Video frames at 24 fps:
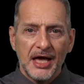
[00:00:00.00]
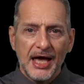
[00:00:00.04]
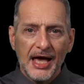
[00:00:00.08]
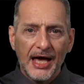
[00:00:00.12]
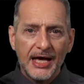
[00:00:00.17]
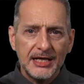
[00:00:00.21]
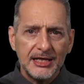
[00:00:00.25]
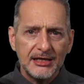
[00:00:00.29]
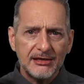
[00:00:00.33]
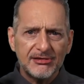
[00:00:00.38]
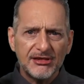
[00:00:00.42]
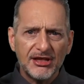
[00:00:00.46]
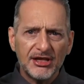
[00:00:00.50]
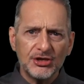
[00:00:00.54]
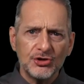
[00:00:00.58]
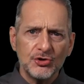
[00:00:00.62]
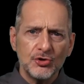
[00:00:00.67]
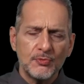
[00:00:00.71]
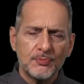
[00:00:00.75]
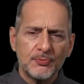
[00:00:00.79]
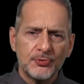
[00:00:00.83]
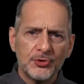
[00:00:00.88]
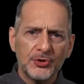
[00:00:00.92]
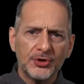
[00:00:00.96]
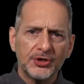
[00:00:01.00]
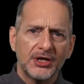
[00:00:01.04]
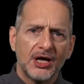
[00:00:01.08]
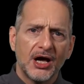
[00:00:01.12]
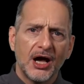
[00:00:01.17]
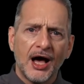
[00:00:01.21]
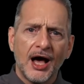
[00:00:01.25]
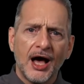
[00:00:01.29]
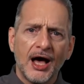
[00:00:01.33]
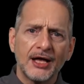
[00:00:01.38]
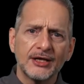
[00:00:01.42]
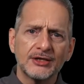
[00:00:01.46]
anything you put
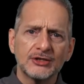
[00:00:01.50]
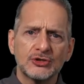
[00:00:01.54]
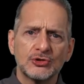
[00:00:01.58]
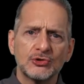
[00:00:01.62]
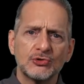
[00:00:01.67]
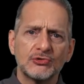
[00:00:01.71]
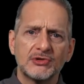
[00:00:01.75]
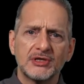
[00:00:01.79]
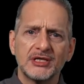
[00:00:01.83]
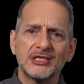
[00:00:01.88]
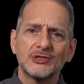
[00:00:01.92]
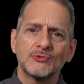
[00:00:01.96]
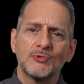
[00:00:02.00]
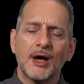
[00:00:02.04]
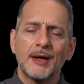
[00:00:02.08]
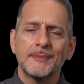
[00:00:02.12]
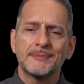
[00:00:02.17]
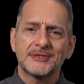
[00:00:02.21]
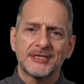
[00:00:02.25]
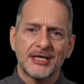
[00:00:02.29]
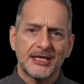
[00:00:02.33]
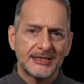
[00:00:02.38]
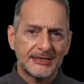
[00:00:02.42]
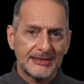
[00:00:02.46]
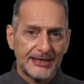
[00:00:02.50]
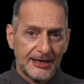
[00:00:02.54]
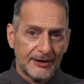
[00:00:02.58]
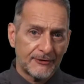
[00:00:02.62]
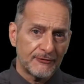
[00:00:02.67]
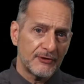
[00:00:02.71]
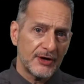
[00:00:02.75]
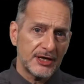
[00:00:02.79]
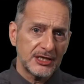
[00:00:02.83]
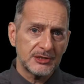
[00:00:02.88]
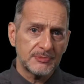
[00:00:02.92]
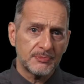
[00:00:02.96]
onto these websites
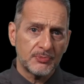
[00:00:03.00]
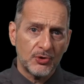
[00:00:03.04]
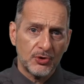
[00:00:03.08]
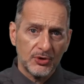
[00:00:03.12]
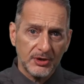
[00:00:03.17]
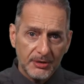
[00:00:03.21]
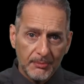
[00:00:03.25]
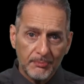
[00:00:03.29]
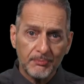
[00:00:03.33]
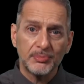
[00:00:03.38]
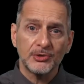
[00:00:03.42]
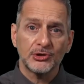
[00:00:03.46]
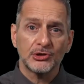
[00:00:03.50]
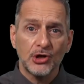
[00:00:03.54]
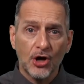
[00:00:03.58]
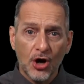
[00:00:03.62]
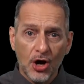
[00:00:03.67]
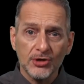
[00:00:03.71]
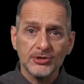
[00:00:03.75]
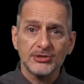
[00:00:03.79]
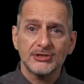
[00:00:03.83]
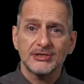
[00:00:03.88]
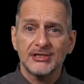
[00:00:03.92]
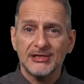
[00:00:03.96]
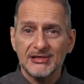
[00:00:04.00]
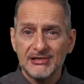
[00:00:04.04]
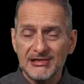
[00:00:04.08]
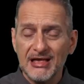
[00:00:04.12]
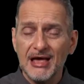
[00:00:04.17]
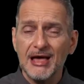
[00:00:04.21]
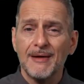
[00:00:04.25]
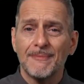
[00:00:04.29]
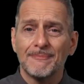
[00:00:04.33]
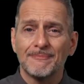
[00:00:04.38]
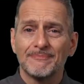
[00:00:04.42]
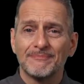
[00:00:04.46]
like Facebook belongs to
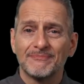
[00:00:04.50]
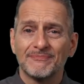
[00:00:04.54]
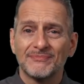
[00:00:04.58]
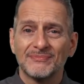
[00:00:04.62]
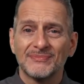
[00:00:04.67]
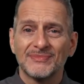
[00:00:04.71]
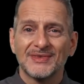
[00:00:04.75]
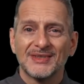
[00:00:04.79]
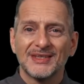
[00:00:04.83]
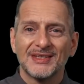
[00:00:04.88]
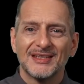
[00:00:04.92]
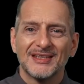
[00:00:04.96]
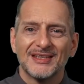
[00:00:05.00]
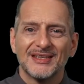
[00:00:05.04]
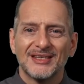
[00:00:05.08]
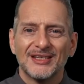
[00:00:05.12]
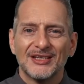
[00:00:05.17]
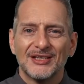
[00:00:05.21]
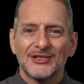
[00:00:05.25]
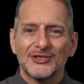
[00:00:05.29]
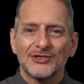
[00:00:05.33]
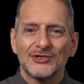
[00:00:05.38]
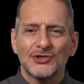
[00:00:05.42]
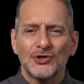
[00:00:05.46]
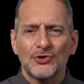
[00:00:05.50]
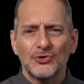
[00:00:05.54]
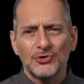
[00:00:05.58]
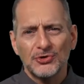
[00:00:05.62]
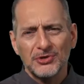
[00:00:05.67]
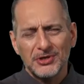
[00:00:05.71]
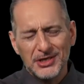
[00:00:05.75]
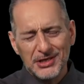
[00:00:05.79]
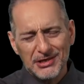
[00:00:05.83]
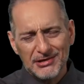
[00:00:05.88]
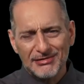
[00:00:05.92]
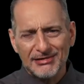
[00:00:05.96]
them. So
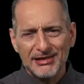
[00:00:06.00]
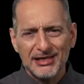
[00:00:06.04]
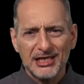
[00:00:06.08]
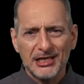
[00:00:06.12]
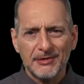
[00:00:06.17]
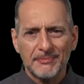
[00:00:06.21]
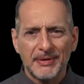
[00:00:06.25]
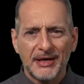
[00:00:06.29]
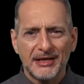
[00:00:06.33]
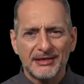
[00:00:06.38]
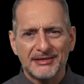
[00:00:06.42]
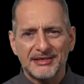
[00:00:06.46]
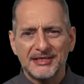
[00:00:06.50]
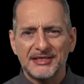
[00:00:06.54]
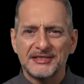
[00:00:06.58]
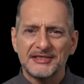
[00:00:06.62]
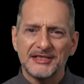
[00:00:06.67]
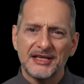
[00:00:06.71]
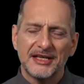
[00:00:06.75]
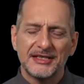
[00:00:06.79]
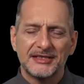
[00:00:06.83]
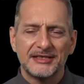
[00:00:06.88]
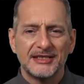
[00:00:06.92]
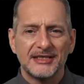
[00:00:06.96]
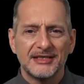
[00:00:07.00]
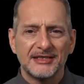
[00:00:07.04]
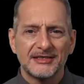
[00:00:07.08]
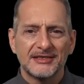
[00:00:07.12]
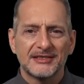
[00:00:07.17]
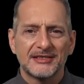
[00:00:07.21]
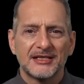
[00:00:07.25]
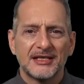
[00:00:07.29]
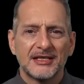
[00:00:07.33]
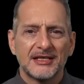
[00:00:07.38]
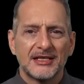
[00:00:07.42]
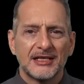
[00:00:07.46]
you need to think about these
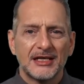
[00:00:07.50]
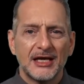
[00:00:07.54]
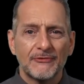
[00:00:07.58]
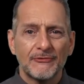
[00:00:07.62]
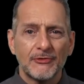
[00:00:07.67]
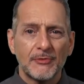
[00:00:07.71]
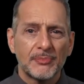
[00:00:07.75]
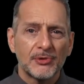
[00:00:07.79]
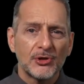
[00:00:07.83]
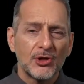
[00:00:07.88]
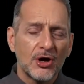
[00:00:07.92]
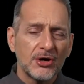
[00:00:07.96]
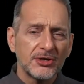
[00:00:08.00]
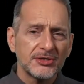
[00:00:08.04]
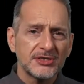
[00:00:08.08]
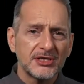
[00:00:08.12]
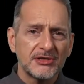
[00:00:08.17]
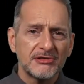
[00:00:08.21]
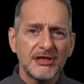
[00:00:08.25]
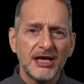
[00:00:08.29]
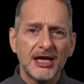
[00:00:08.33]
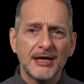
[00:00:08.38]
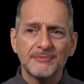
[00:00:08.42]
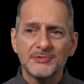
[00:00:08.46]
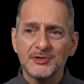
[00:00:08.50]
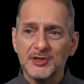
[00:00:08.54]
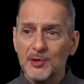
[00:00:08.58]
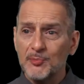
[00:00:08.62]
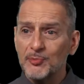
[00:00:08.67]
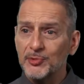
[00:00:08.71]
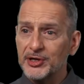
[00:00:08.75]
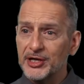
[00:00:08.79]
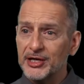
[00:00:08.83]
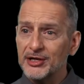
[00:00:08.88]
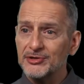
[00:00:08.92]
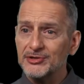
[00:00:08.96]
ideas. If it belongs to them,
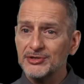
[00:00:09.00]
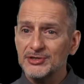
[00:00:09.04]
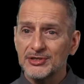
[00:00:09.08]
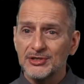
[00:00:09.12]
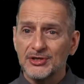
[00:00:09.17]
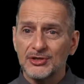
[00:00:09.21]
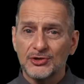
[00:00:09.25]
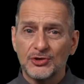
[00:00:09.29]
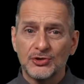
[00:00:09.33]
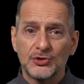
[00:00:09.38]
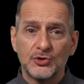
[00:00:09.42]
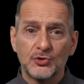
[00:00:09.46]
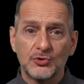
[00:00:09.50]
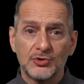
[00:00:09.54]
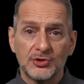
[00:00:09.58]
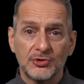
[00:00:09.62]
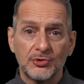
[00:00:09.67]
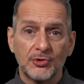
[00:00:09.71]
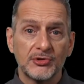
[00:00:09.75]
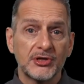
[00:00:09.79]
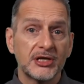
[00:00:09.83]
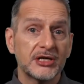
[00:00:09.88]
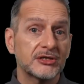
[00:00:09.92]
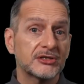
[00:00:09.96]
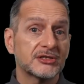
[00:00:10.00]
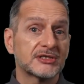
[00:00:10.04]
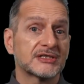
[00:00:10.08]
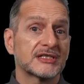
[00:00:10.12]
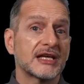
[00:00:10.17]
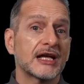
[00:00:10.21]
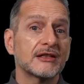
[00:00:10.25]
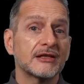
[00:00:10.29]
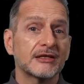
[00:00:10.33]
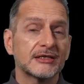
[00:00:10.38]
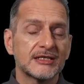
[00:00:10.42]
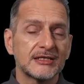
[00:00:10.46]
someone else could use it, or they could
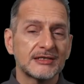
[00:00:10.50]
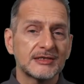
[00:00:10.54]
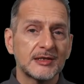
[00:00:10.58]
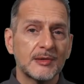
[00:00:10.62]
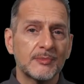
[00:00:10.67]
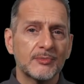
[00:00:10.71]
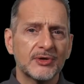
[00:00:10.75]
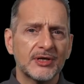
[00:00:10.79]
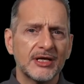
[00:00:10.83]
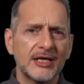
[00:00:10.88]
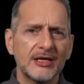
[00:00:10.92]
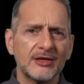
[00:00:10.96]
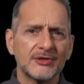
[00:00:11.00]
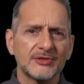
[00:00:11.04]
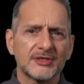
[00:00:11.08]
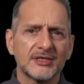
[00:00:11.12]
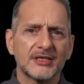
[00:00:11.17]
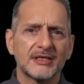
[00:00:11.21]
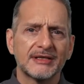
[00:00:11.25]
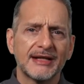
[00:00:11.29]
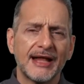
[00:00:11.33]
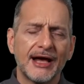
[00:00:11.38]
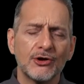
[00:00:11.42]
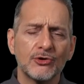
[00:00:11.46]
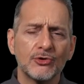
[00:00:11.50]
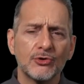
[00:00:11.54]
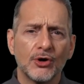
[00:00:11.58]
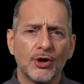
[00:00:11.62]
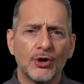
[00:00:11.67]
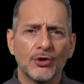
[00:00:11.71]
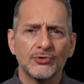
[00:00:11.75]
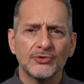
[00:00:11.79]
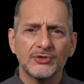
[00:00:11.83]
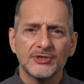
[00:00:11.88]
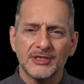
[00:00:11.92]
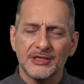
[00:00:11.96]
sell it to someone else. Now who
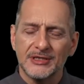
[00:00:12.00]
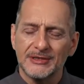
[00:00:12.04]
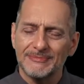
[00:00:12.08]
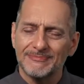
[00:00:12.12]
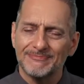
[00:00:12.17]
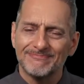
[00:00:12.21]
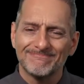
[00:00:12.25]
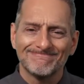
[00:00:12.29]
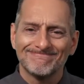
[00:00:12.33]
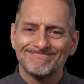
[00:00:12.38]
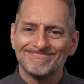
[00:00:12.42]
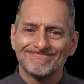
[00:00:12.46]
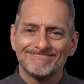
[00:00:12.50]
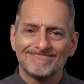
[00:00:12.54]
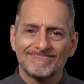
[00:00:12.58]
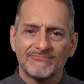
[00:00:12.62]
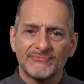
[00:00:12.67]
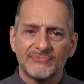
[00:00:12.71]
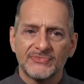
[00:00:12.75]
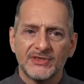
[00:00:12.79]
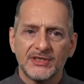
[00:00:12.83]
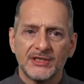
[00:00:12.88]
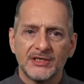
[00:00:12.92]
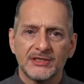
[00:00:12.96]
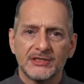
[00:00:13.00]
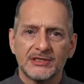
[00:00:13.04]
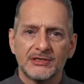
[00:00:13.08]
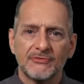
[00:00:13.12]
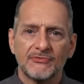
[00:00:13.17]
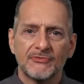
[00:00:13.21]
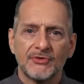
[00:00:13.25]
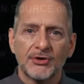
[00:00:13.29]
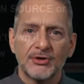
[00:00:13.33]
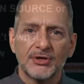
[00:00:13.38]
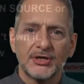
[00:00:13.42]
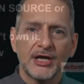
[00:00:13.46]
owns it? It's
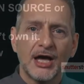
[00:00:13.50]
very